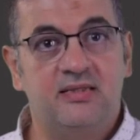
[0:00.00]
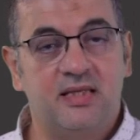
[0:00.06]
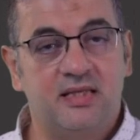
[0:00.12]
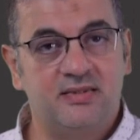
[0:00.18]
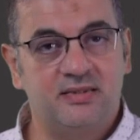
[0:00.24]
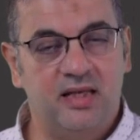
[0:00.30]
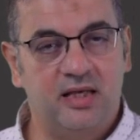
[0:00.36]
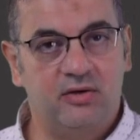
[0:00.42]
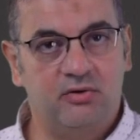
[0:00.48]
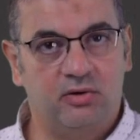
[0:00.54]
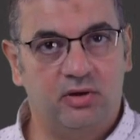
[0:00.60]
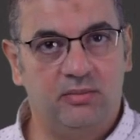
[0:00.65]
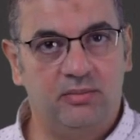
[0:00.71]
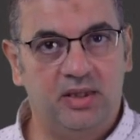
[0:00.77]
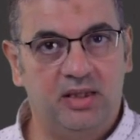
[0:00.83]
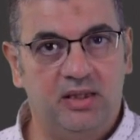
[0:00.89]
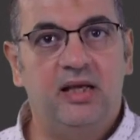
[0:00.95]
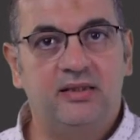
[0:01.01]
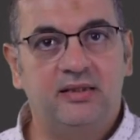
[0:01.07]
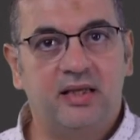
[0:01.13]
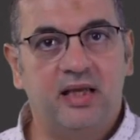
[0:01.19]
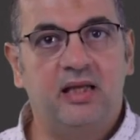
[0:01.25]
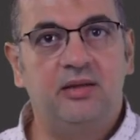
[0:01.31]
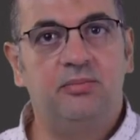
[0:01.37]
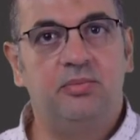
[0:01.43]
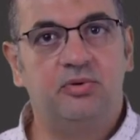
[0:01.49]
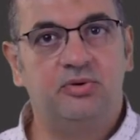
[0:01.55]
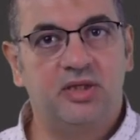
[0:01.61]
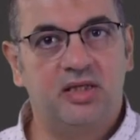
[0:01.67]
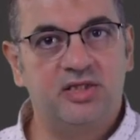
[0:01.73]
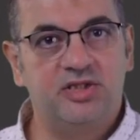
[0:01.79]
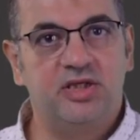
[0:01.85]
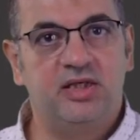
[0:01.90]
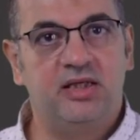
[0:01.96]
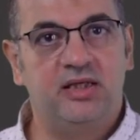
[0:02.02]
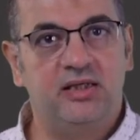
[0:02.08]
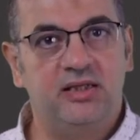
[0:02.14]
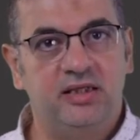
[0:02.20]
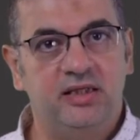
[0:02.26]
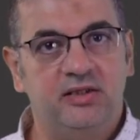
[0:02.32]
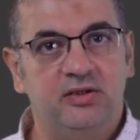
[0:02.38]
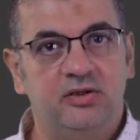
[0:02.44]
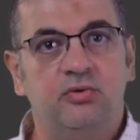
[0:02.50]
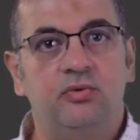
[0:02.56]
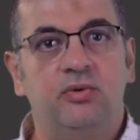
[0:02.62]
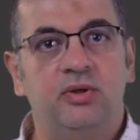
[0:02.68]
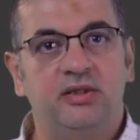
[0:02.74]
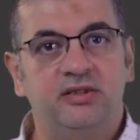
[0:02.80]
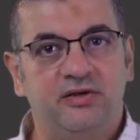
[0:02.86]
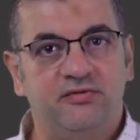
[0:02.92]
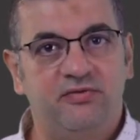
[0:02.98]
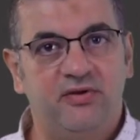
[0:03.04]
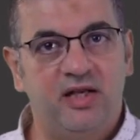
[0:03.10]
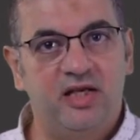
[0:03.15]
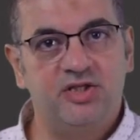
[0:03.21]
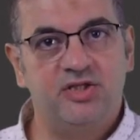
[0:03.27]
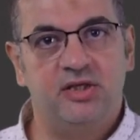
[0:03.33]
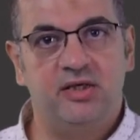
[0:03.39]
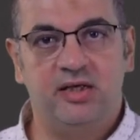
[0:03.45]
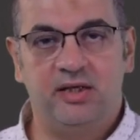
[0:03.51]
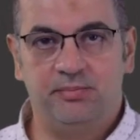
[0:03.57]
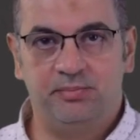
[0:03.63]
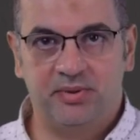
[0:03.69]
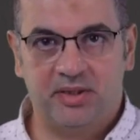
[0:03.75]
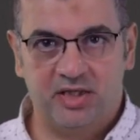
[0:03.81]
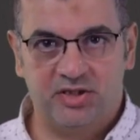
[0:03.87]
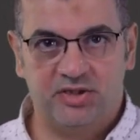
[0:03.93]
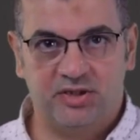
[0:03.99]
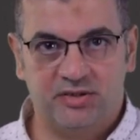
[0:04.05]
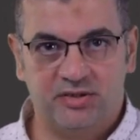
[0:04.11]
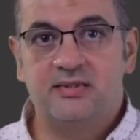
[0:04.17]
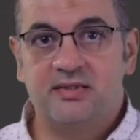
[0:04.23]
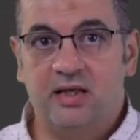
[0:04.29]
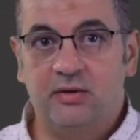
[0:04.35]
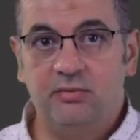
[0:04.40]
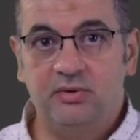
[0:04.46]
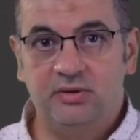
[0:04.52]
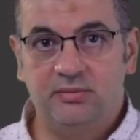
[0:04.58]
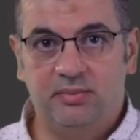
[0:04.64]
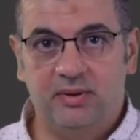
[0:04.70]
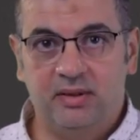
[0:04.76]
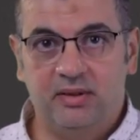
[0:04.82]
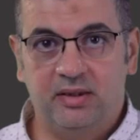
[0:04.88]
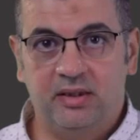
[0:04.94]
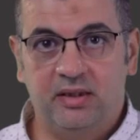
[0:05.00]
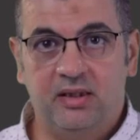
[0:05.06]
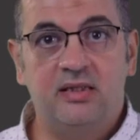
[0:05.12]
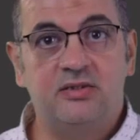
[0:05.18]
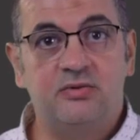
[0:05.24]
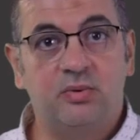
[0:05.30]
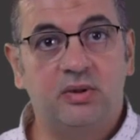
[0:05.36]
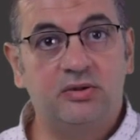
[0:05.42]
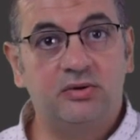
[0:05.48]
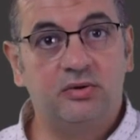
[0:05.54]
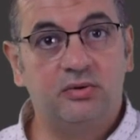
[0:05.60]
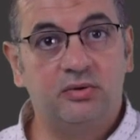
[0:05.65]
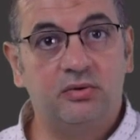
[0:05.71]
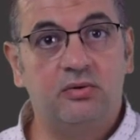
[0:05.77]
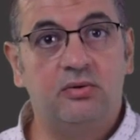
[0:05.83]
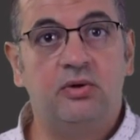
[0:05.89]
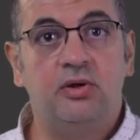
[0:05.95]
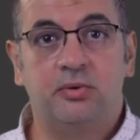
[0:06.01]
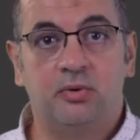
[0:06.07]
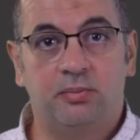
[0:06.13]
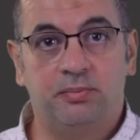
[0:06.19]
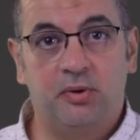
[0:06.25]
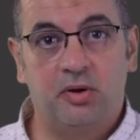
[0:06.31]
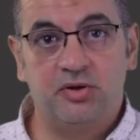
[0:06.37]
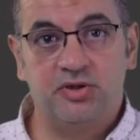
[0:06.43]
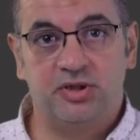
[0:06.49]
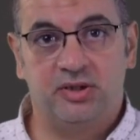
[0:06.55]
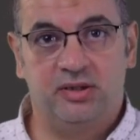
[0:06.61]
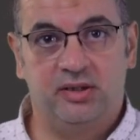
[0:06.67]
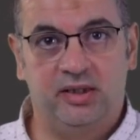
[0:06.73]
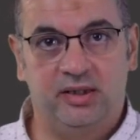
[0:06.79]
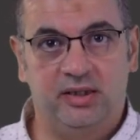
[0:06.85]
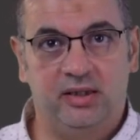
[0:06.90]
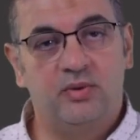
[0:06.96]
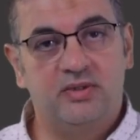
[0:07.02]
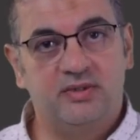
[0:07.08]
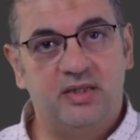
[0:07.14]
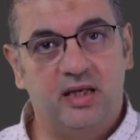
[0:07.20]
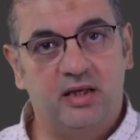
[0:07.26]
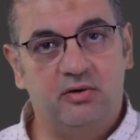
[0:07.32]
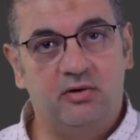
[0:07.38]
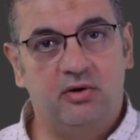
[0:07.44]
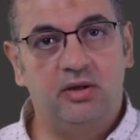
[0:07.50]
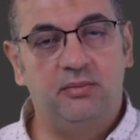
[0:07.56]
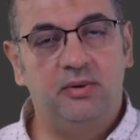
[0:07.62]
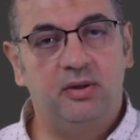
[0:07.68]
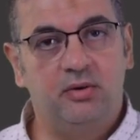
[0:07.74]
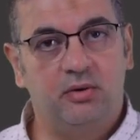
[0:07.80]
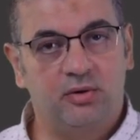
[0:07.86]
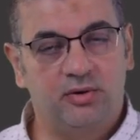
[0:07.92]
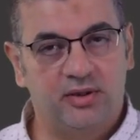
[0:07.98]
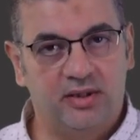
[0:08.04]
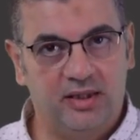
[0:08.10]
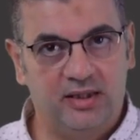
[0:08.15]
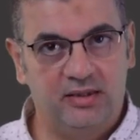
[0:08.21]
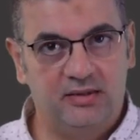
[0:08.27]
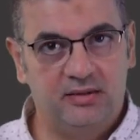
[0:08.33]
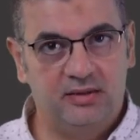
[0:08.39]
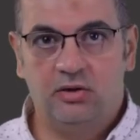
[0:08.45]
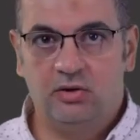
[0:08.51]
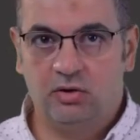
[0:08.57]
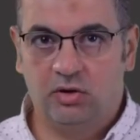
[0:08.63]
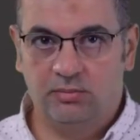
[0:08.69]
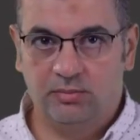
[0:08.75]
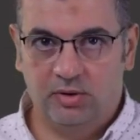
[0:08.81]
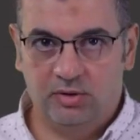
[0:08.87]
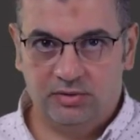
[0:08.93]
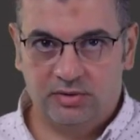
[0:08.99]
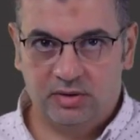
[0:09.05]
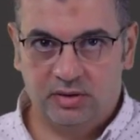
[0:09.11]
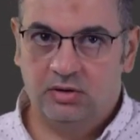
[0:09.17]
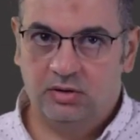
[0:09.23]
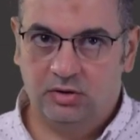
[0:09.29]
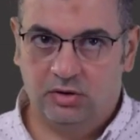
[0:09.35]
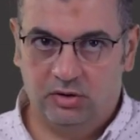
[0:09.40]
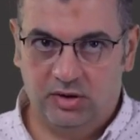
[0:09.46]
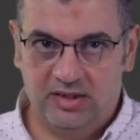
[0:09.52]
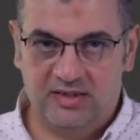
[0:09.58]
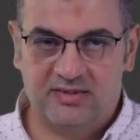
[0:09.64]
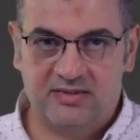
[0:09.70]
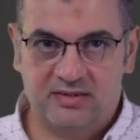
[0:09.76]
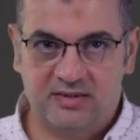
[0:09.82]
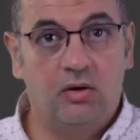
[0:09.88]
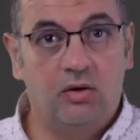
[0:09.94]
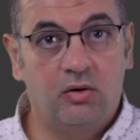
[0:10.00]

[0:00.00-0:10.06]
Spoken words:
than the economy, it can potentially lead to deflationary pressure. Sound money is what grows proportionally with the economy growth rate, no more, no less.